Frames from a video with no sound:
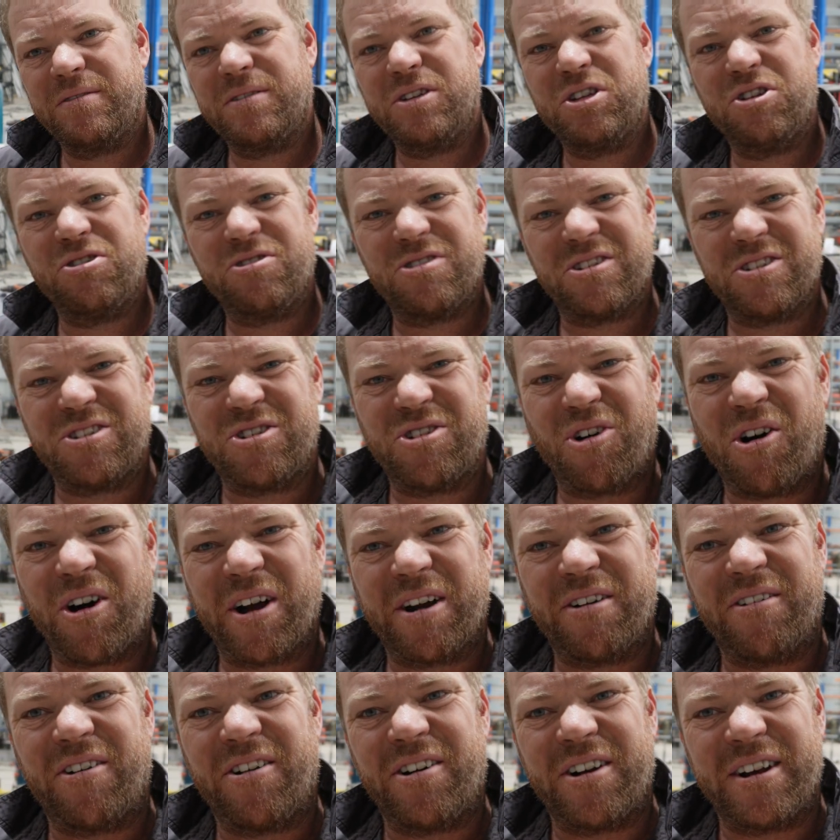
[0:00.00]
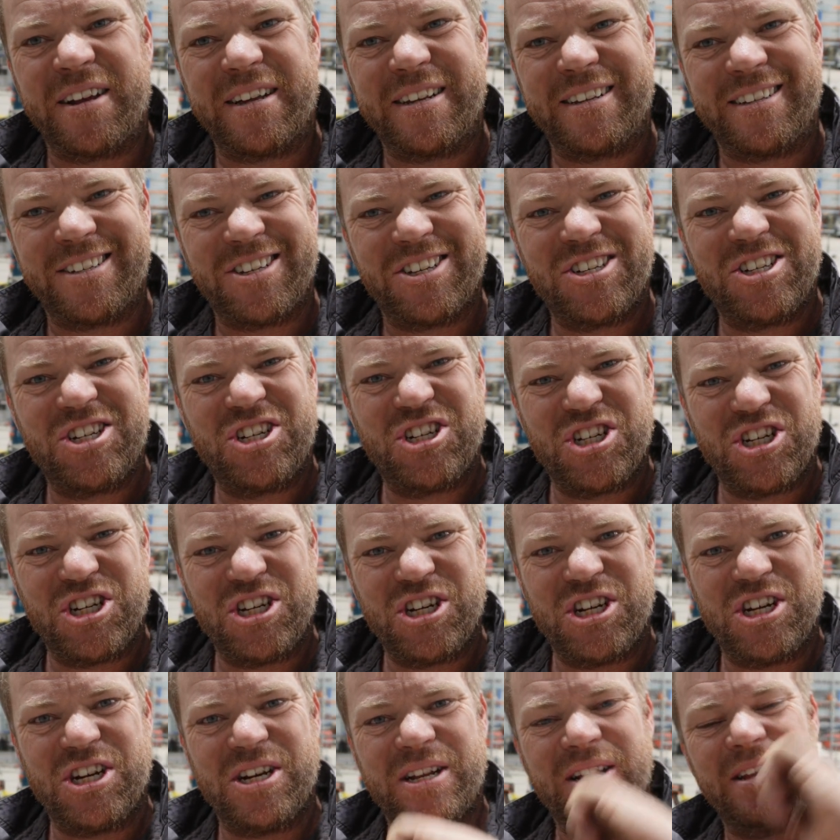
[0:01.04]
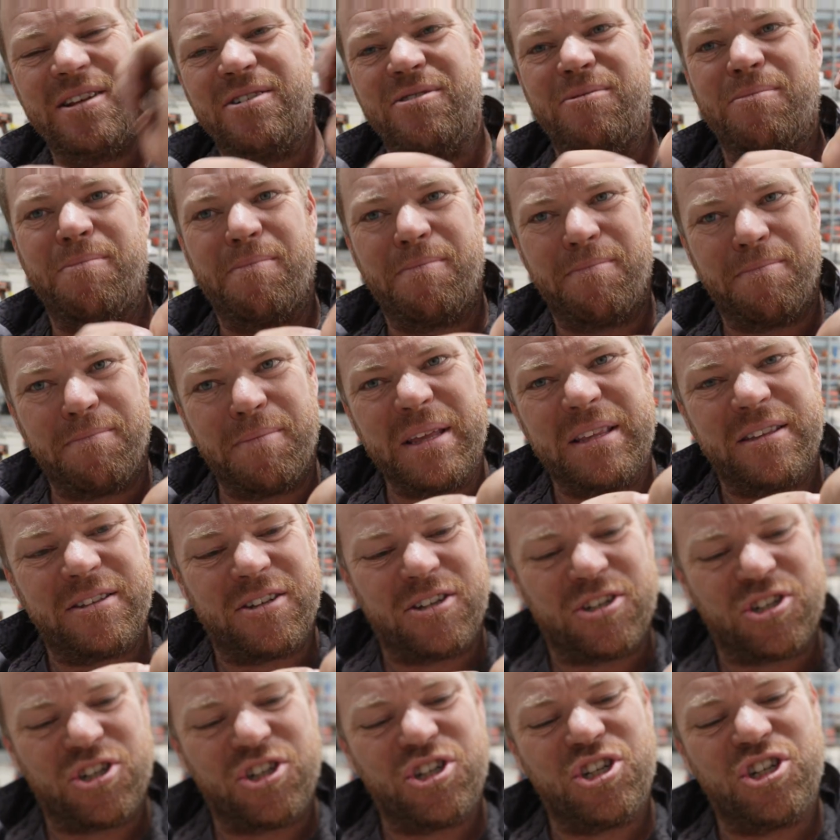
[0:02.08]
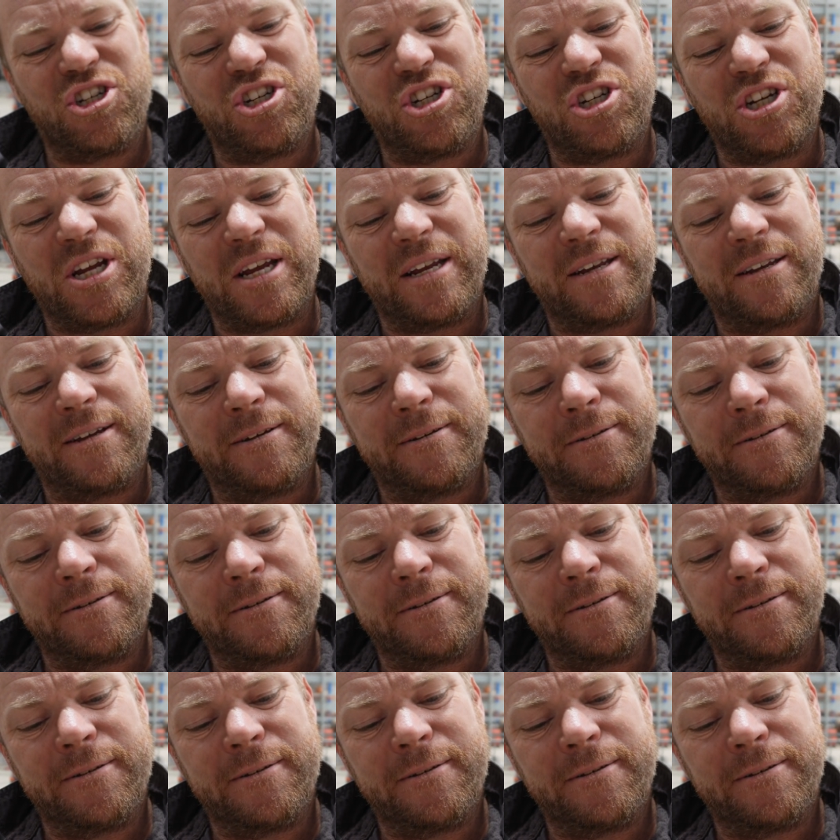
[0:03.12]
Use a die grinder and little bits of shit.